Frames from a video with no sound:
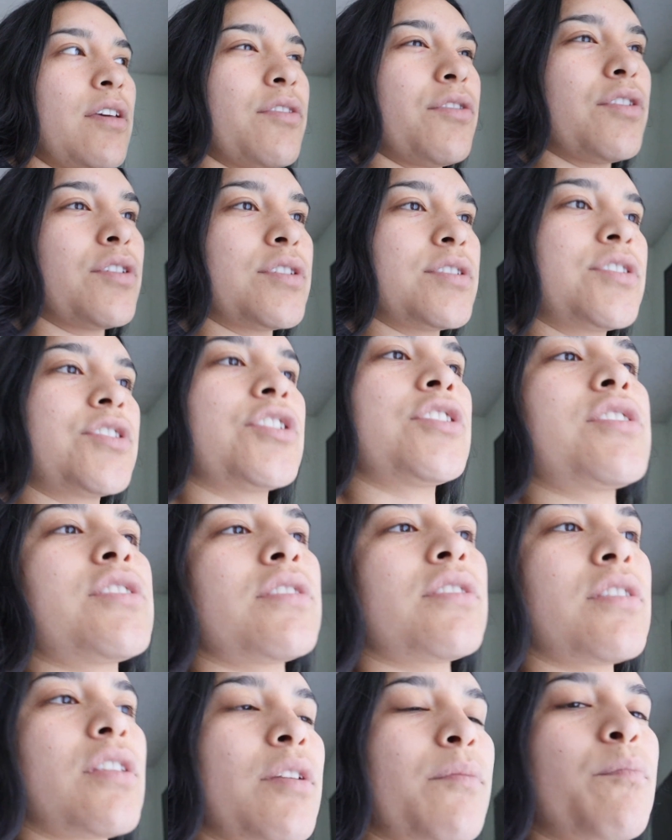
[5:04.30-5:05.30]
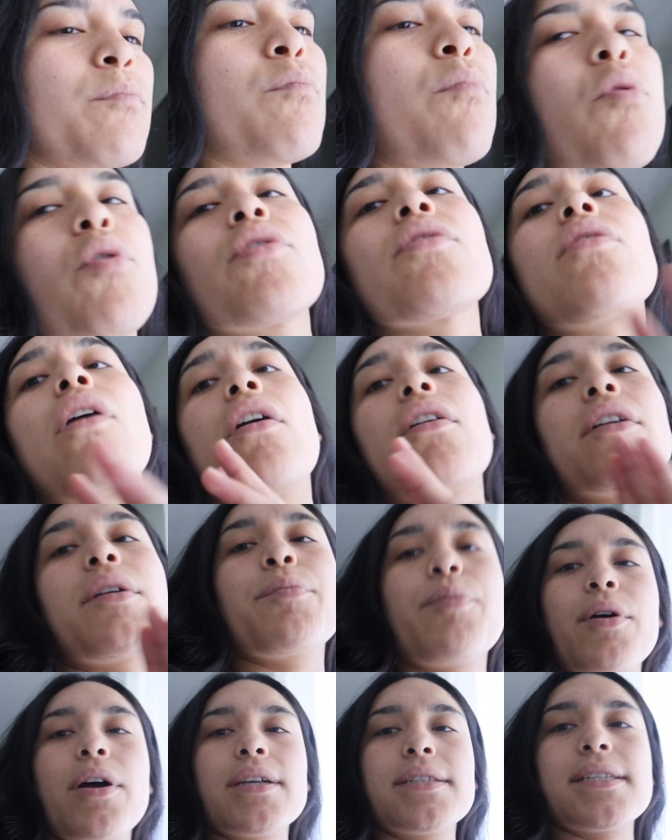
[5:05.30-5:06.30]
there's just the more longer
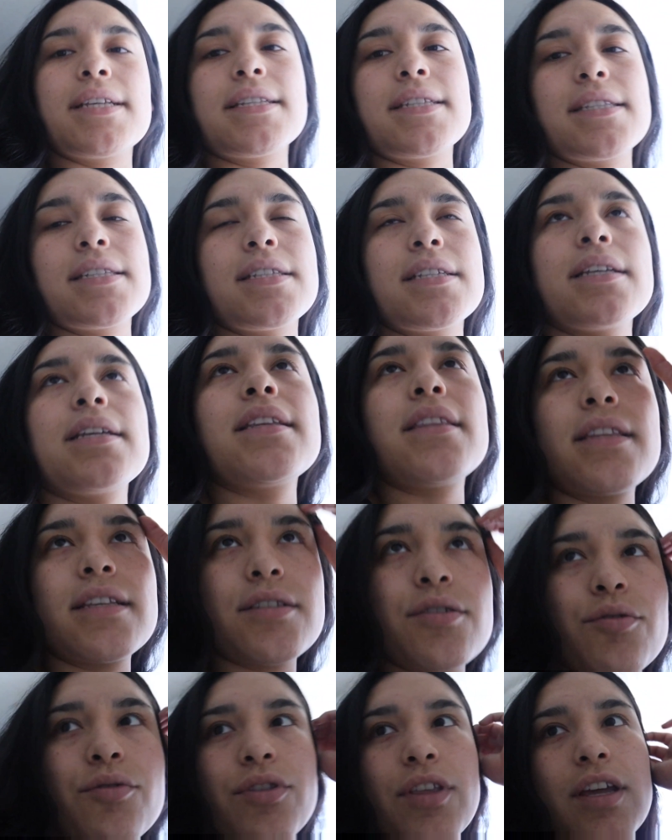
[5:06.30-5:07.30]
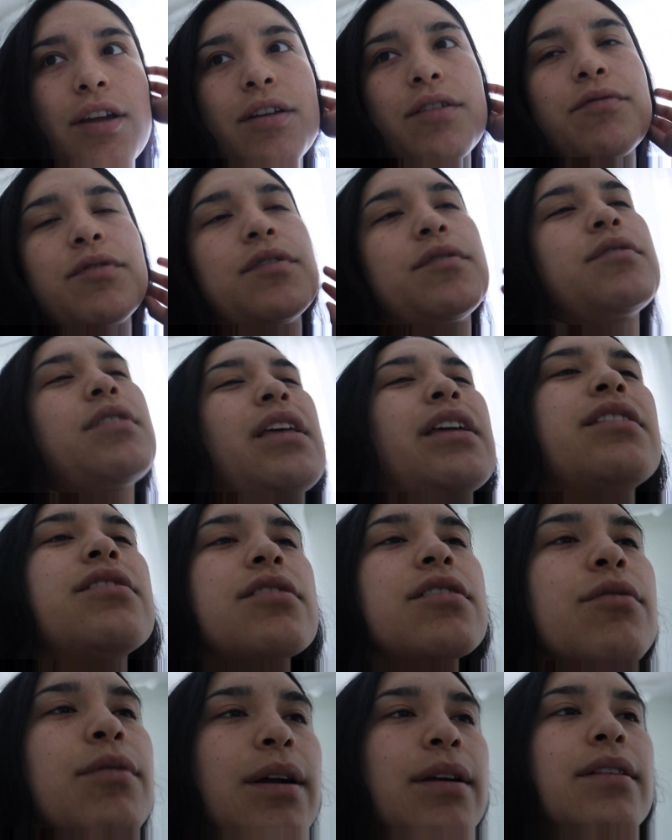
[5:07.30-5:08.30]
process in this whole thing like
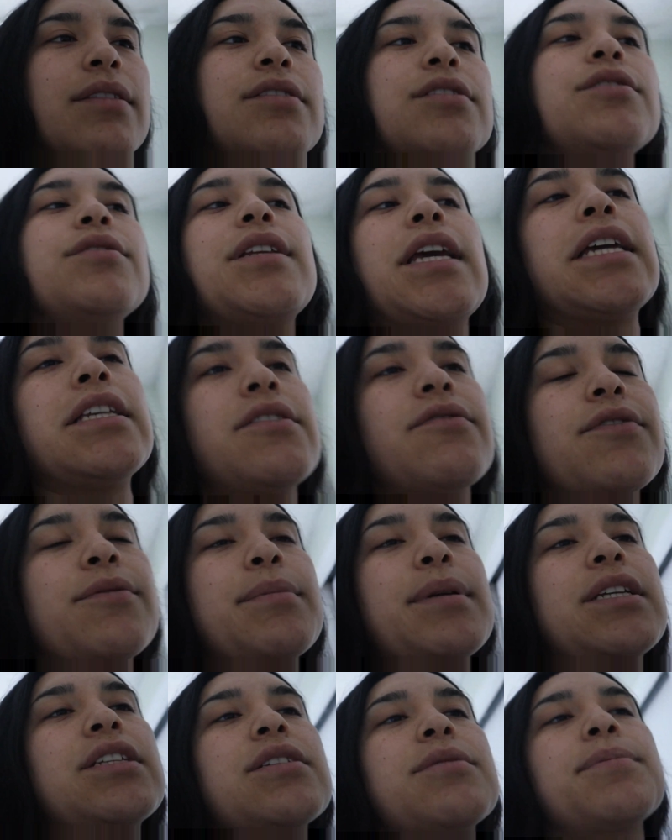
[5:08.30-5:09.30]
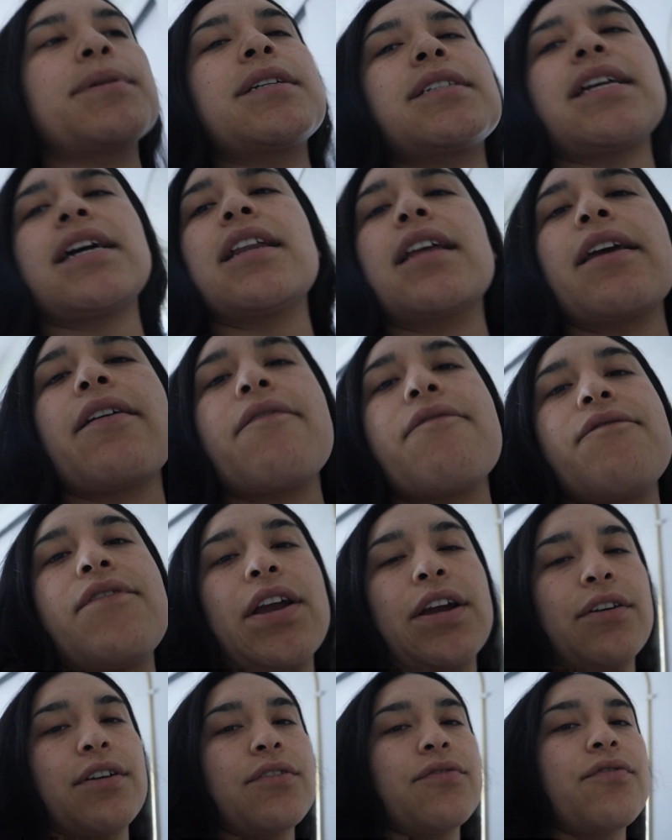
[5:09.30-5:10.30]
took around two days for me just because I had to get
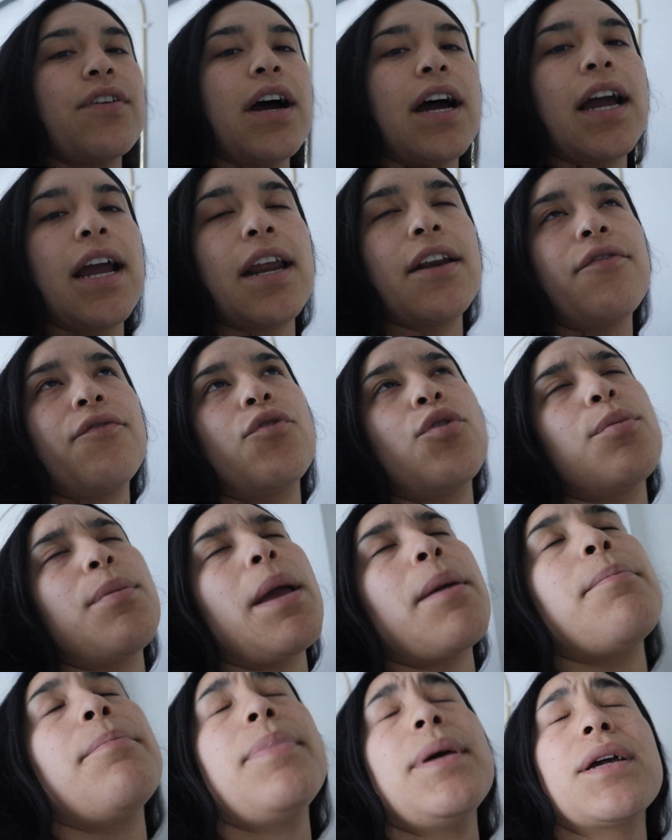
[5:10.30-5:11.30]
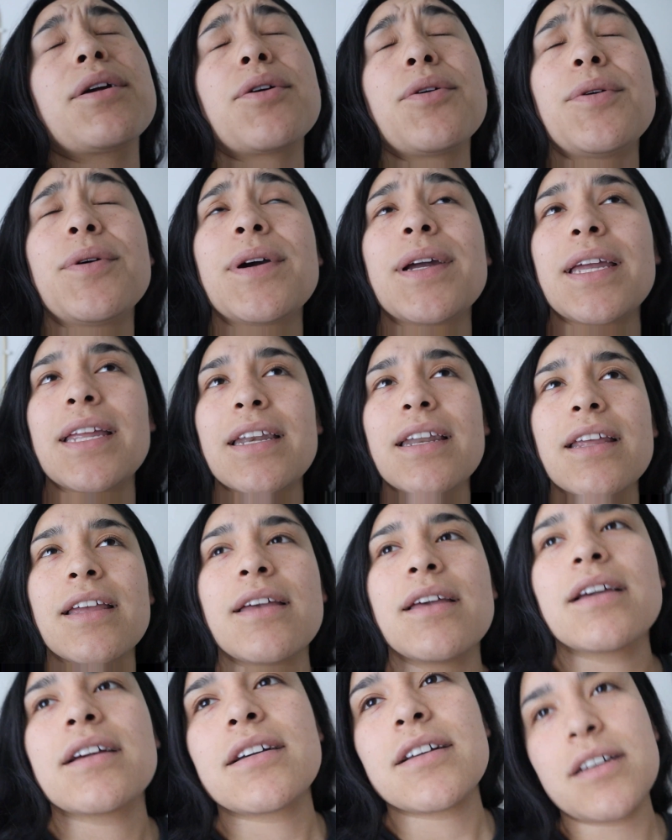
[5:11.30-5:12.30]
verified for my Bitcoin
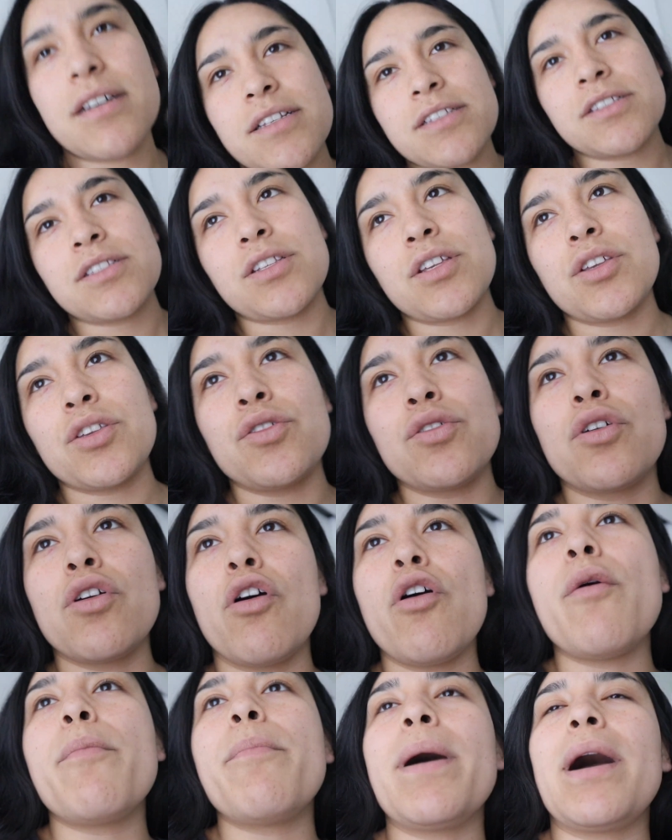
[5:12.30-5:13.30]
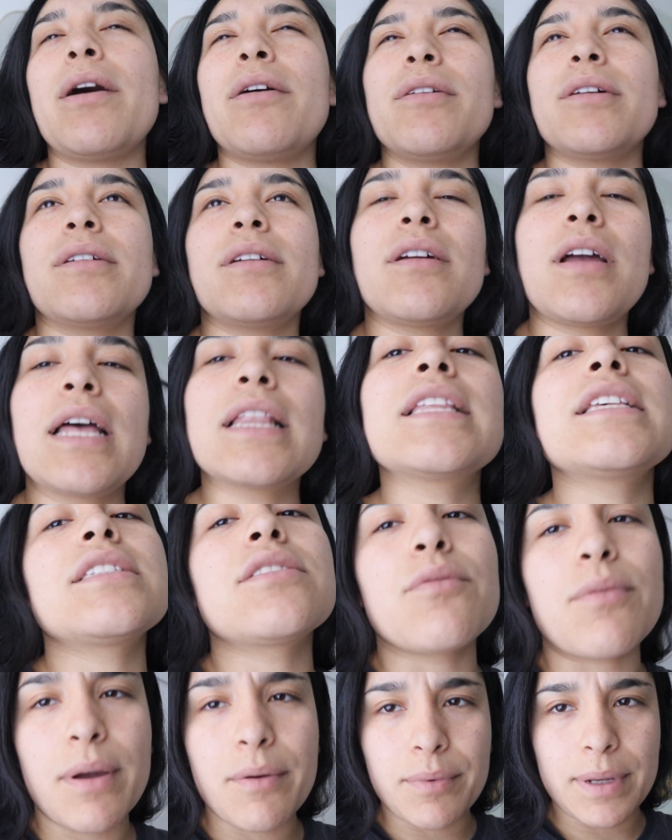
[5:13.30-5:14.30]
because you go about at least
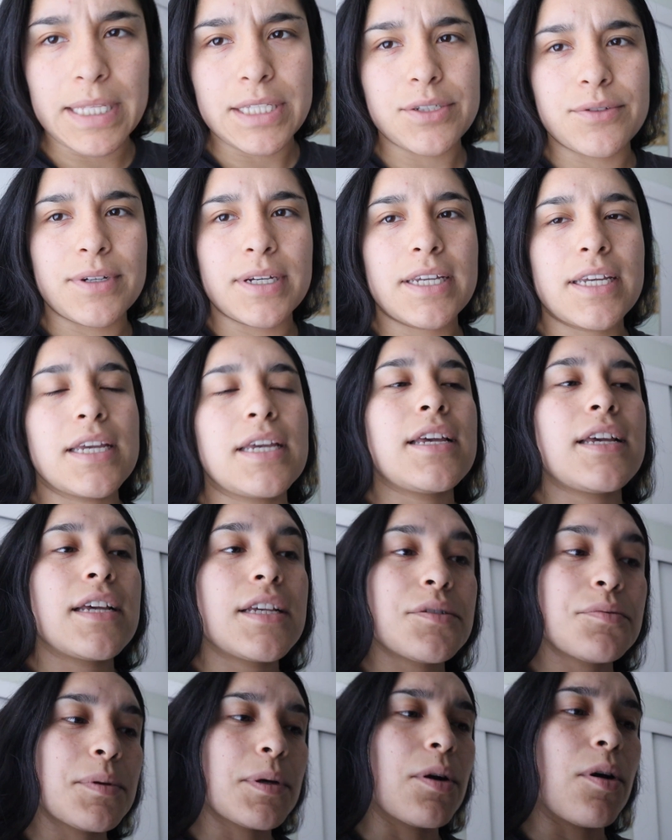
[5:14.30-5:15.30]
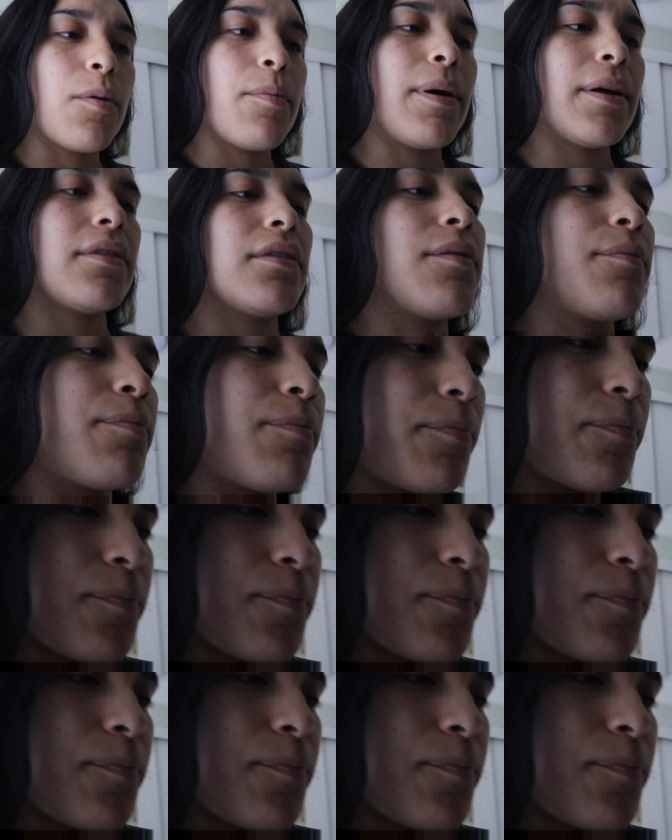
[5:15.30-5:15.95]
the way we do it is we go about the